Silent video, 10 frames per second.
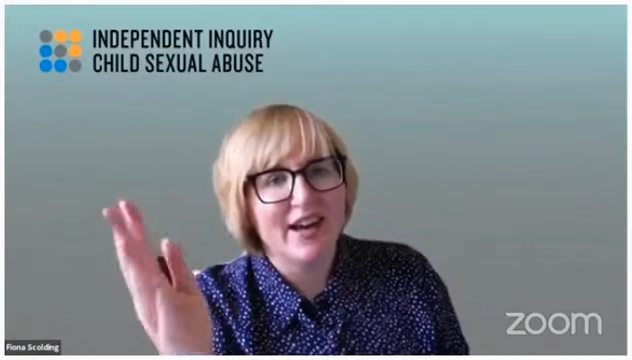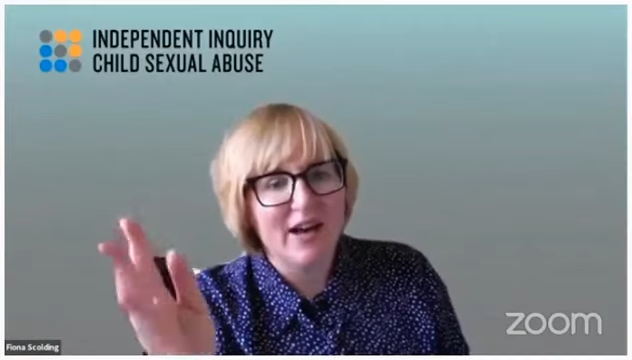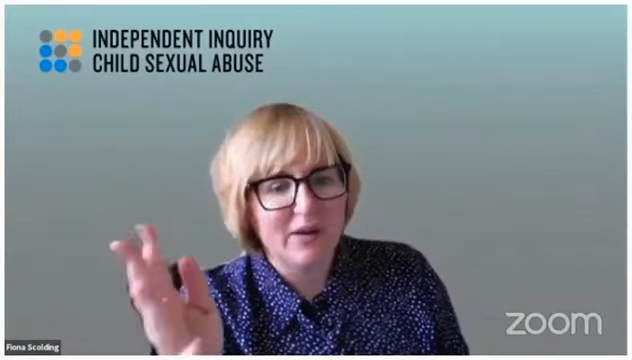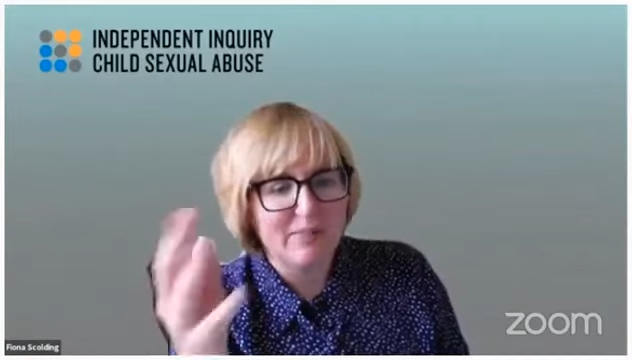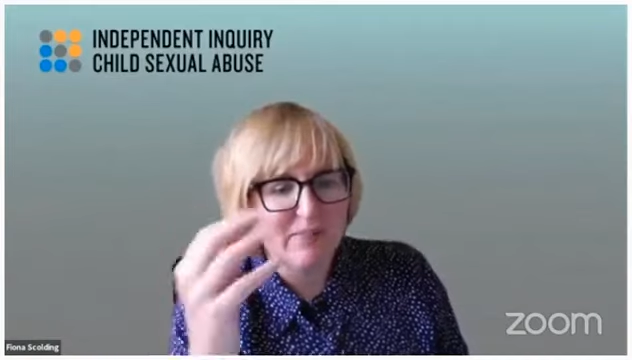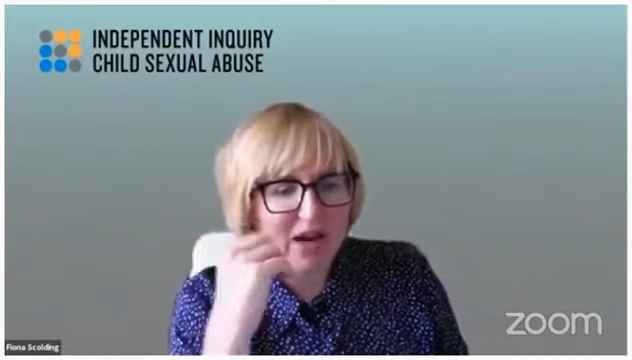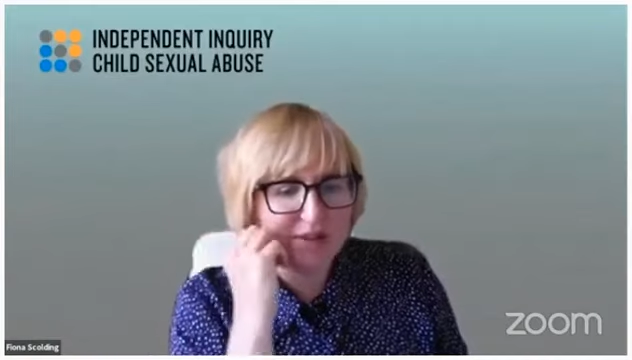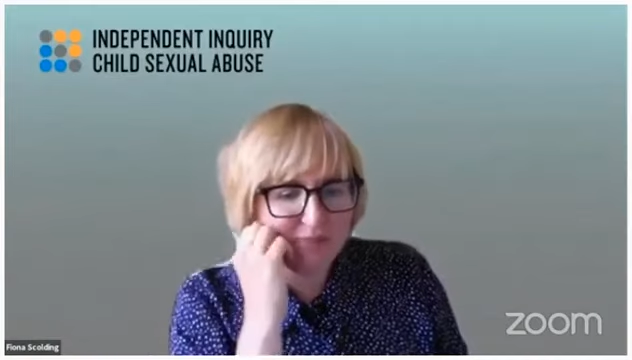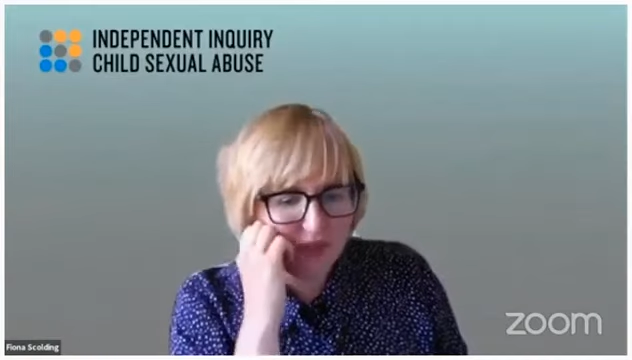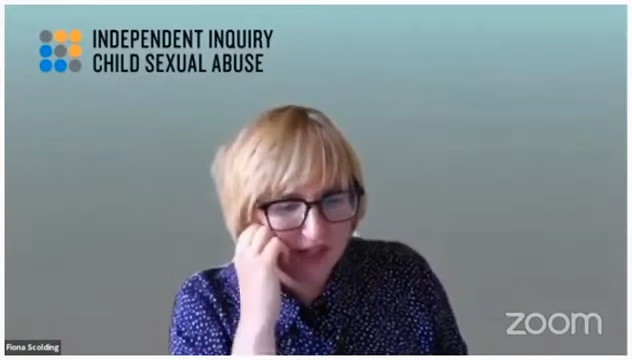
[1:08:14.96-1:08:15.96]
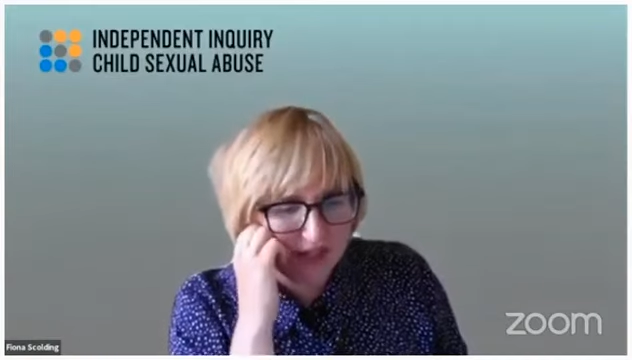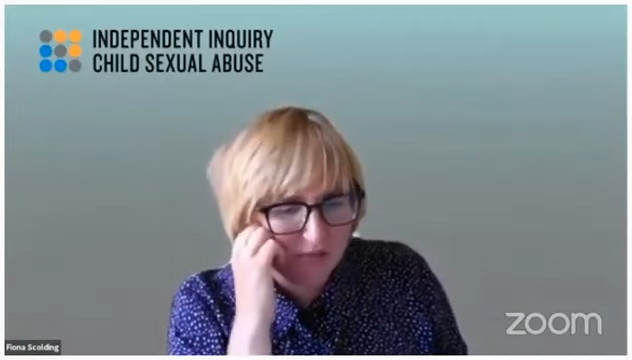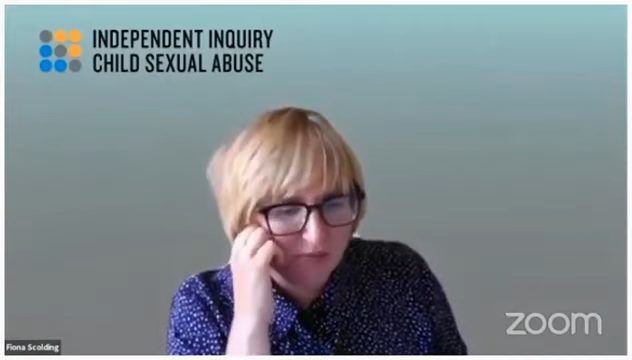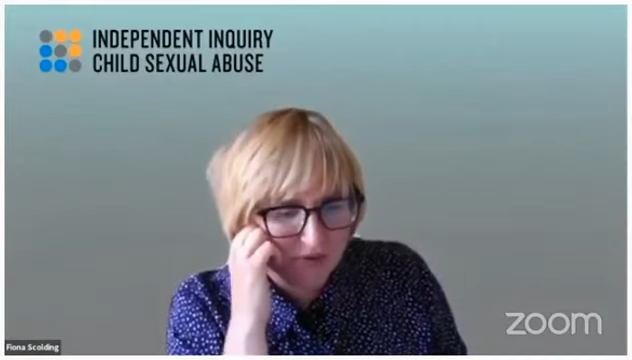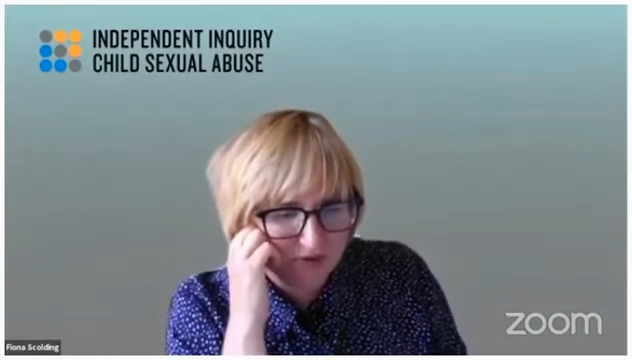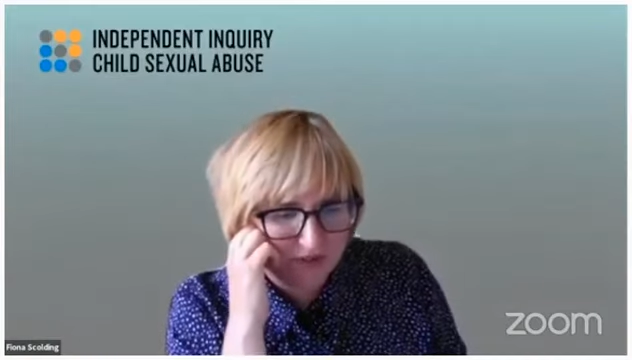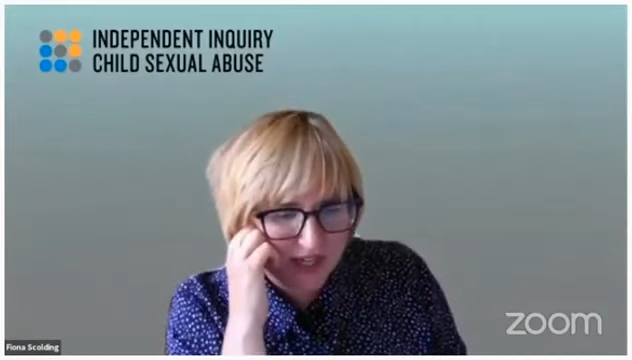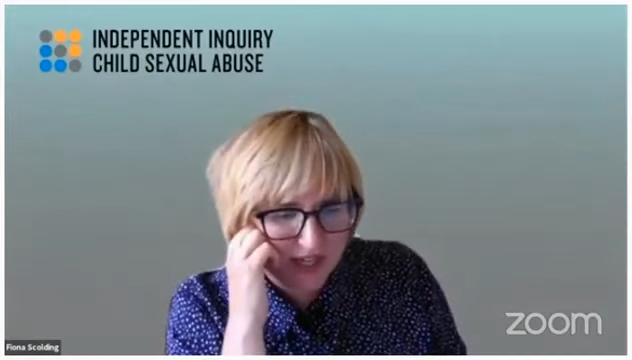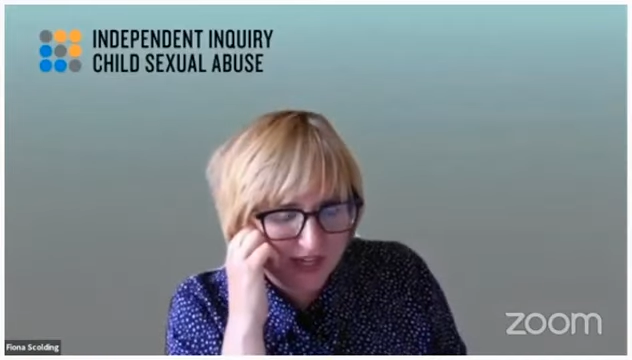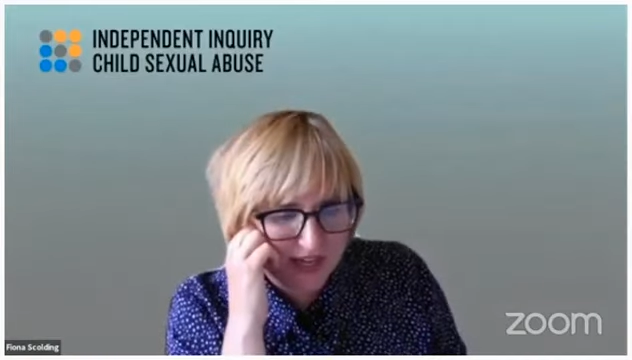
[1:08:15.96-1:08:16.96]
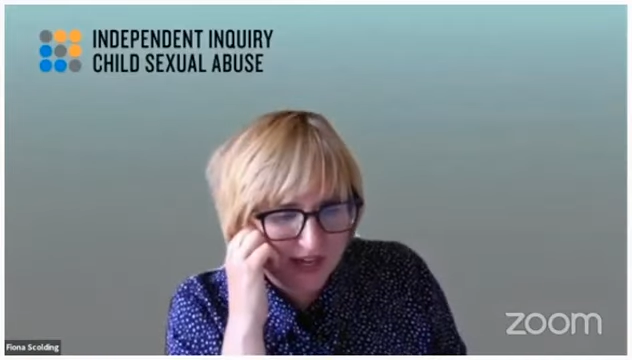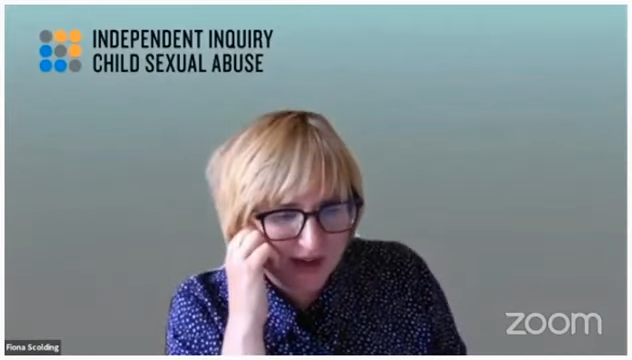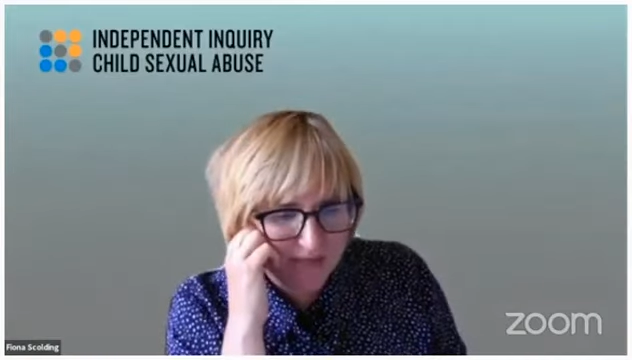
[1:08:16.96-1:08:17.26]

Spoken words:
A number of the